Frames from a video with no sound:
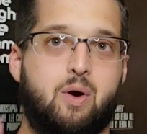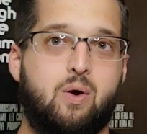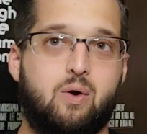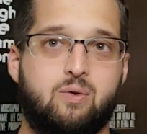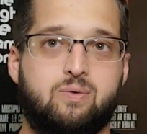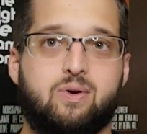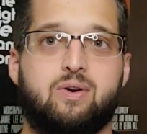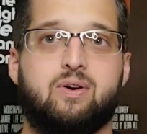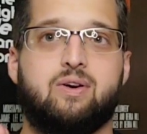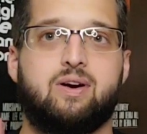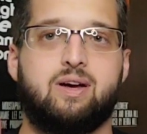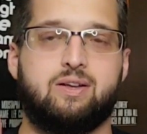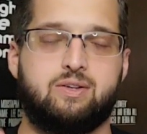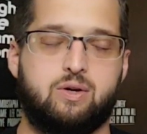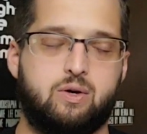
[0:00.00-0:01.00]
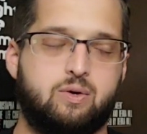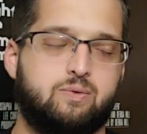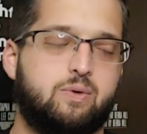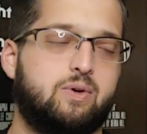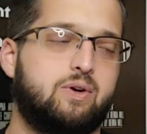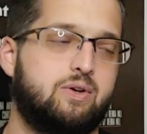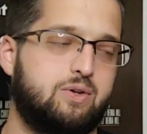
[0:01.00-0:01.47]
over and
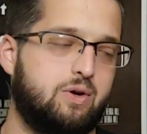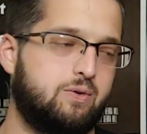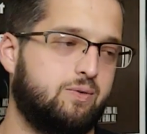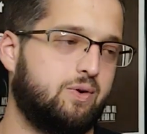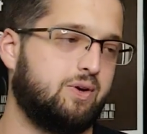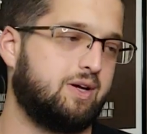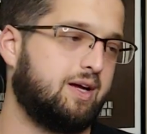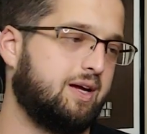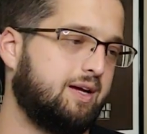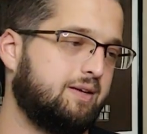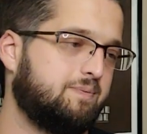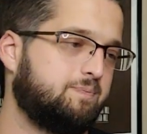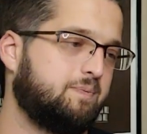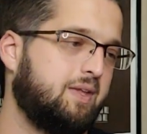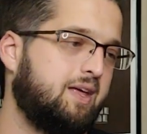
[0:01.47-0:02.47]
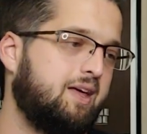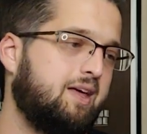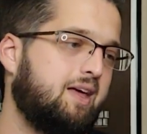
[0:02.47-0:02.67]
over and over again.